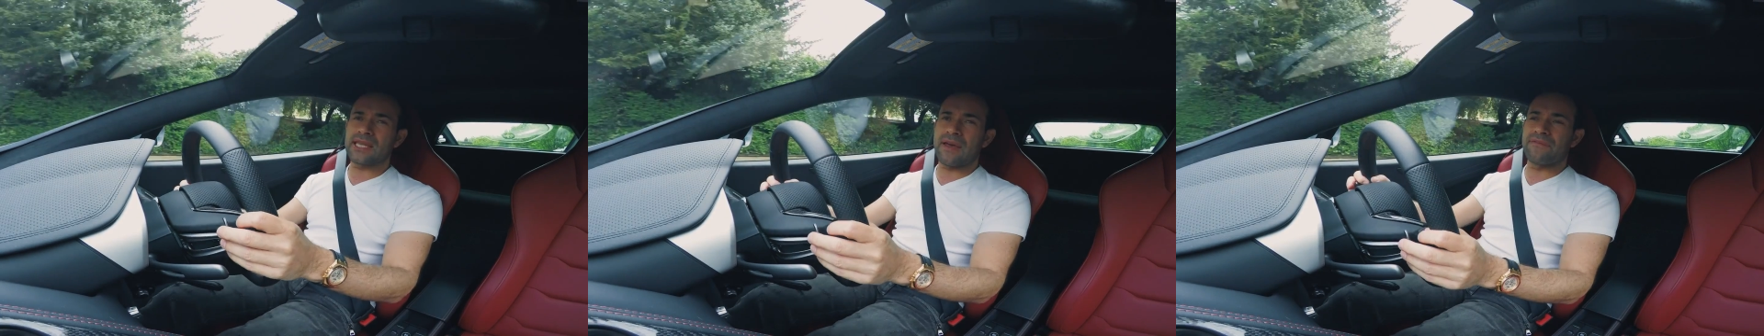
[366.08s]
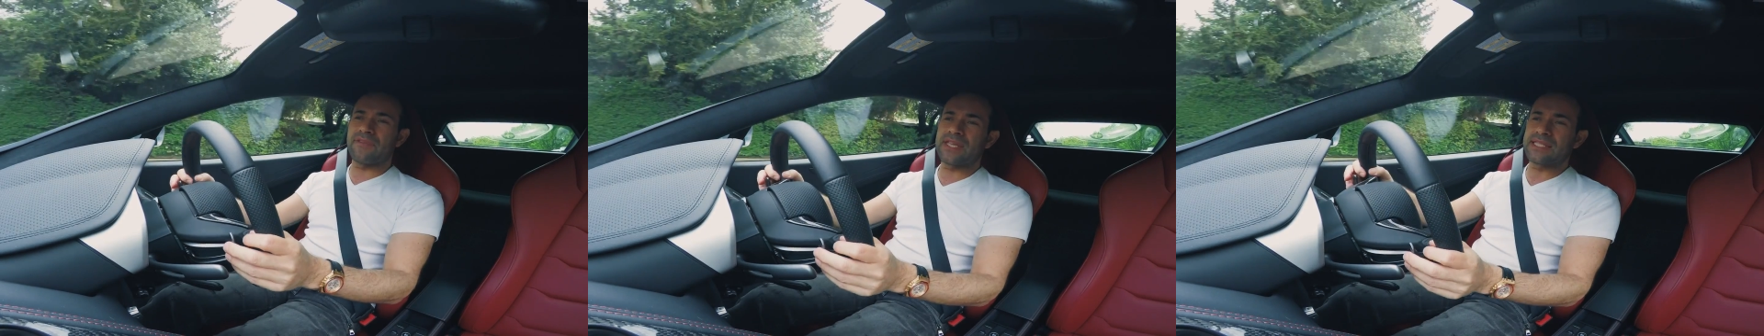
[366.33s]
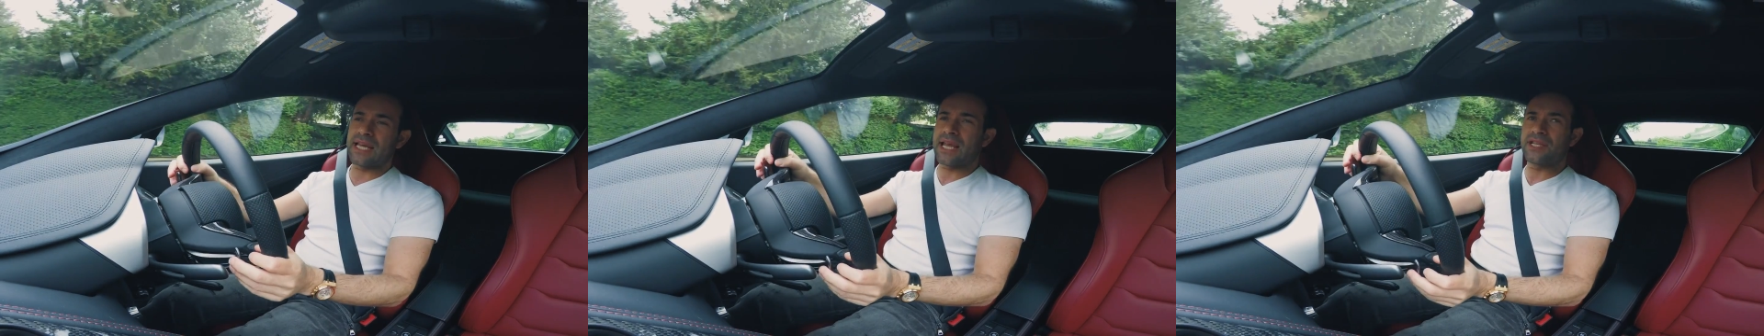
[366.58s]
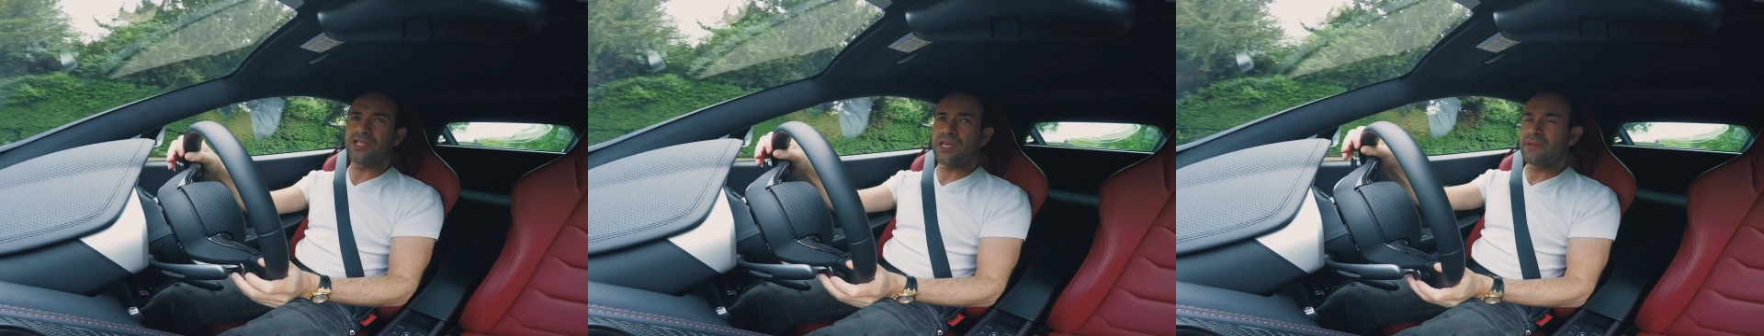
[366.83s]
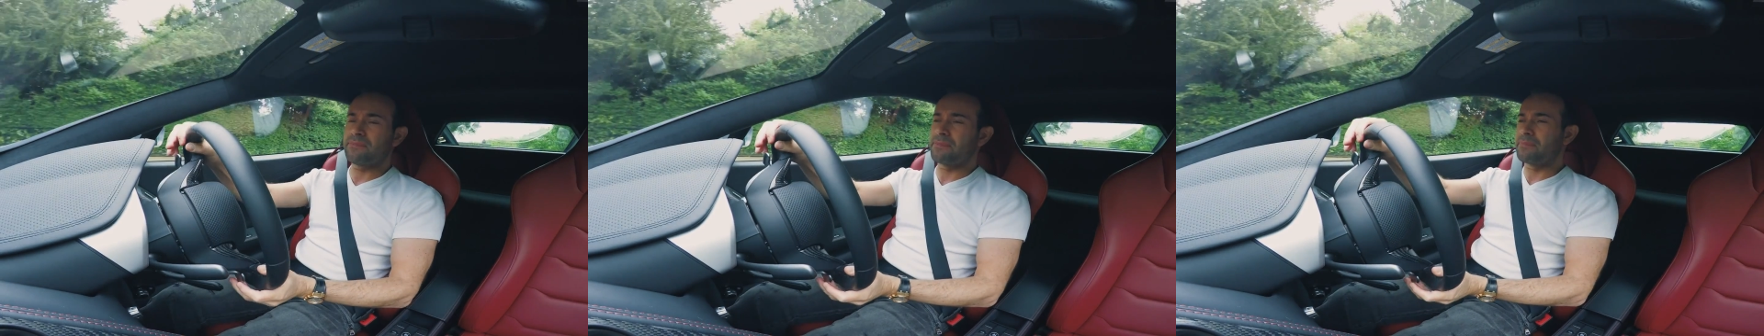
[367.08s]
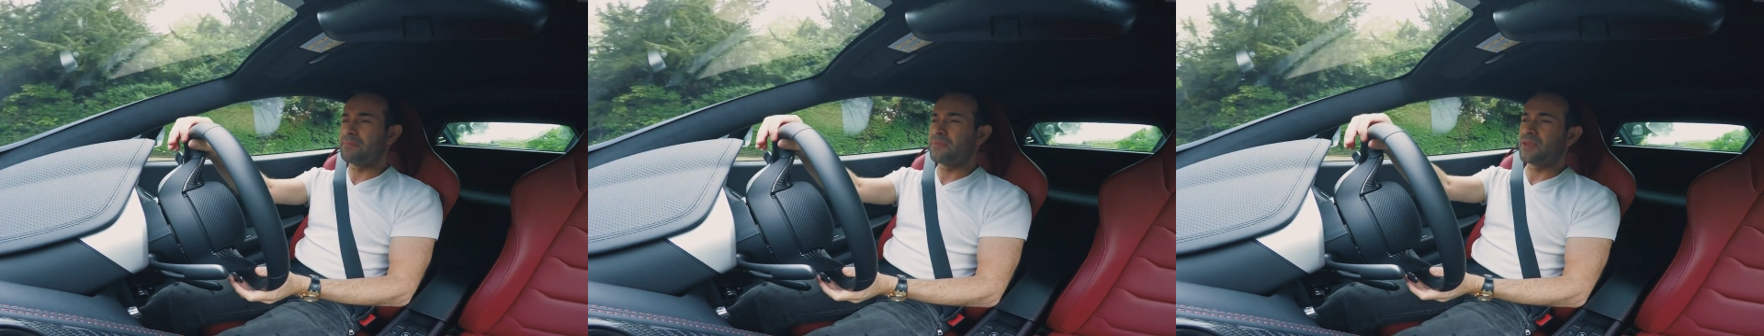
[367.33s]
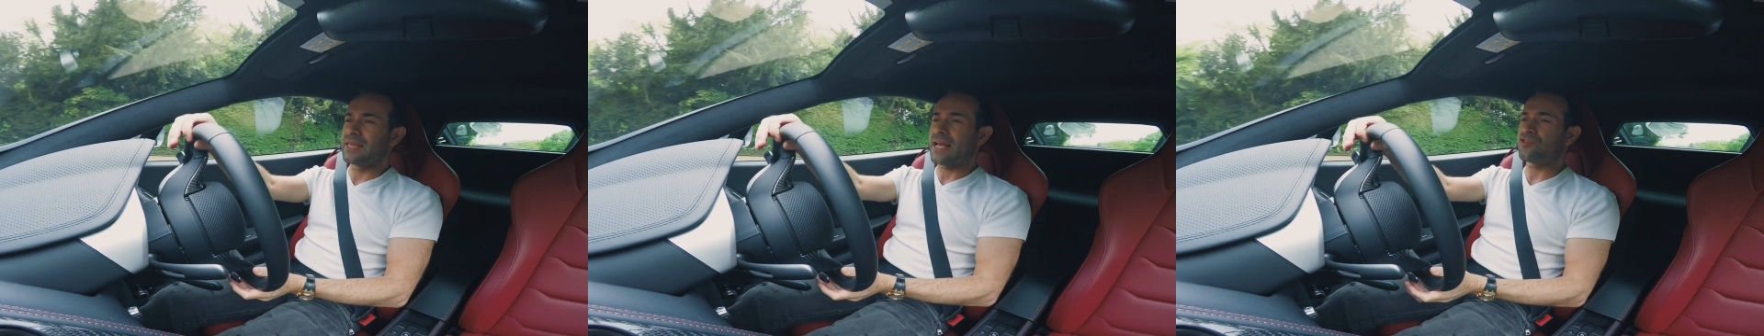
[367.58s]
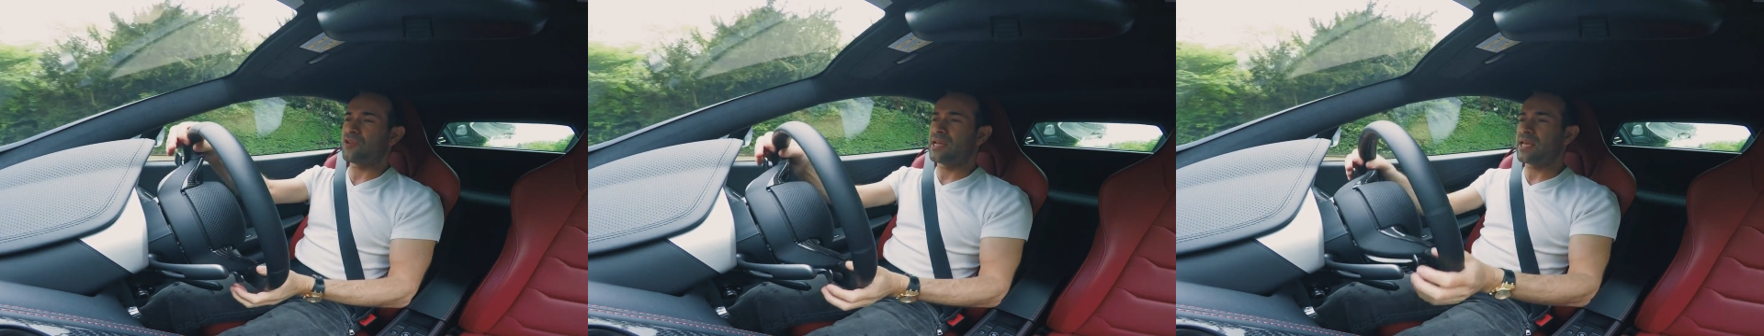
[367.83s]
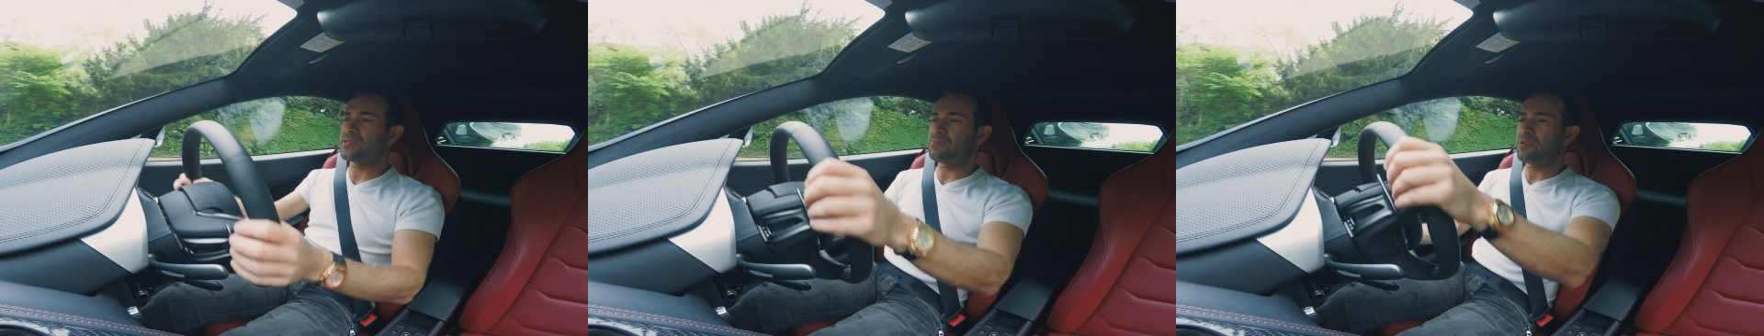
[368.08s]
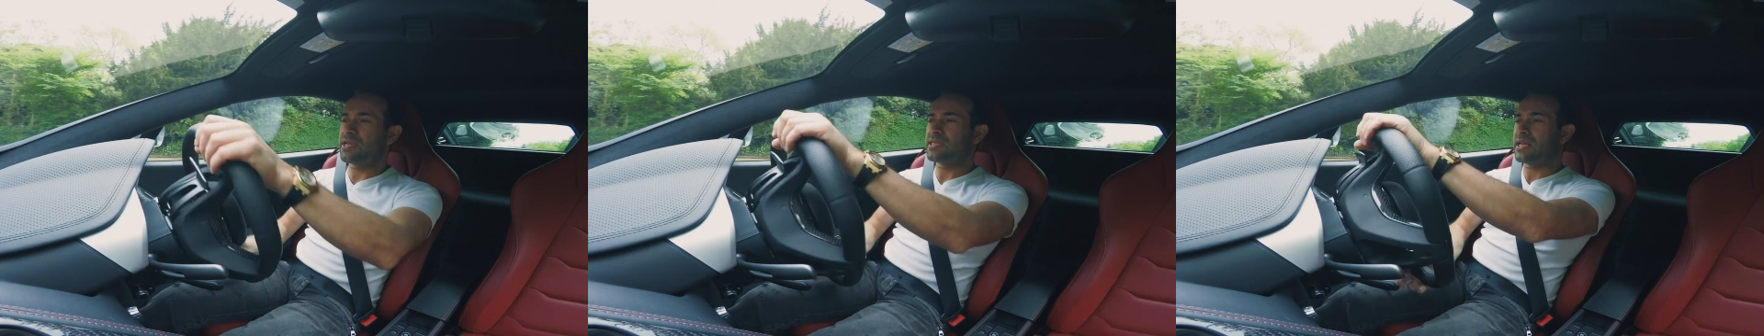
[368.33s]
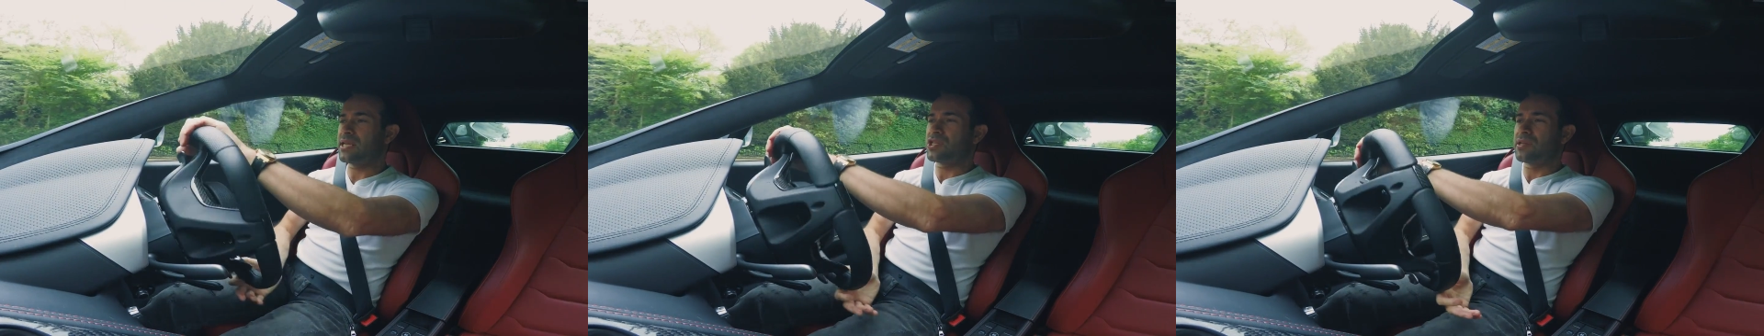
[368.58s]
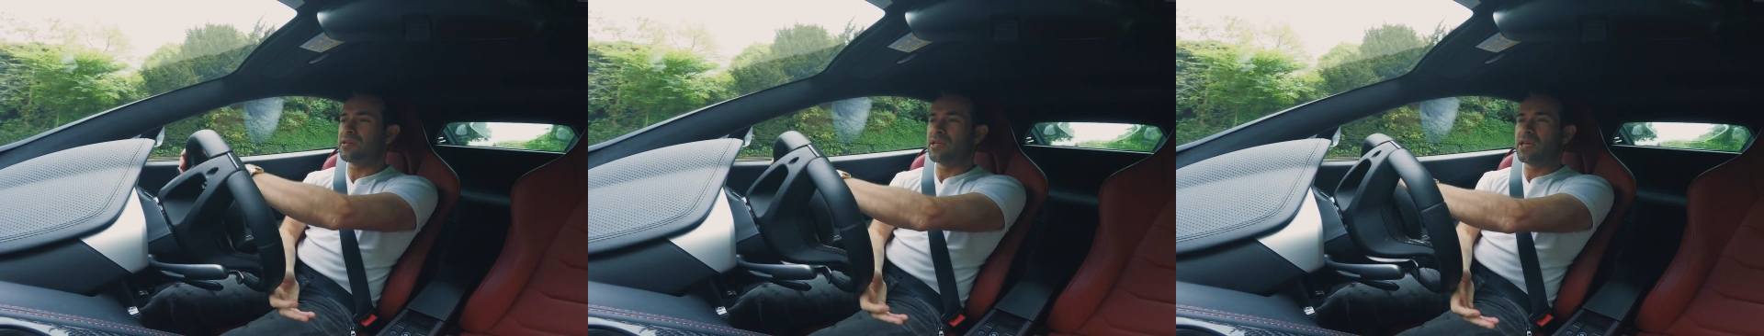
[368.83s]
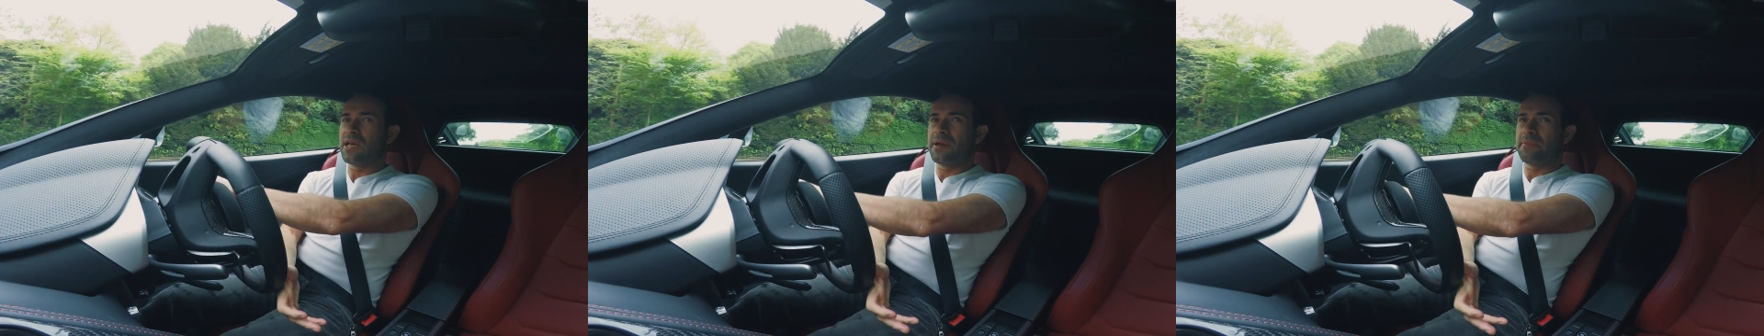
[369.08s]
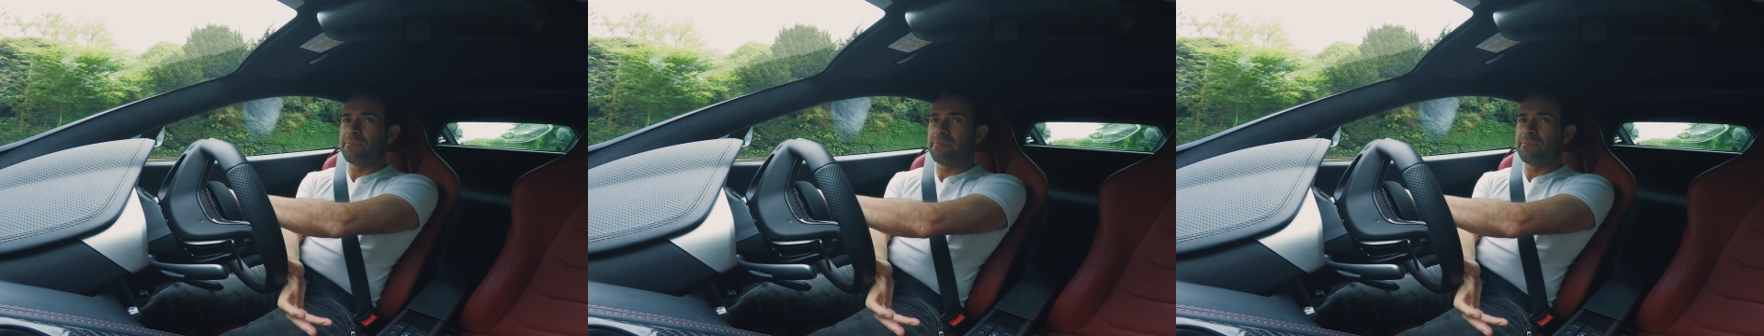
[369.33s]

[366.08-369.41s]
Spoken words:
that V10 engine, naturally aspirated engine.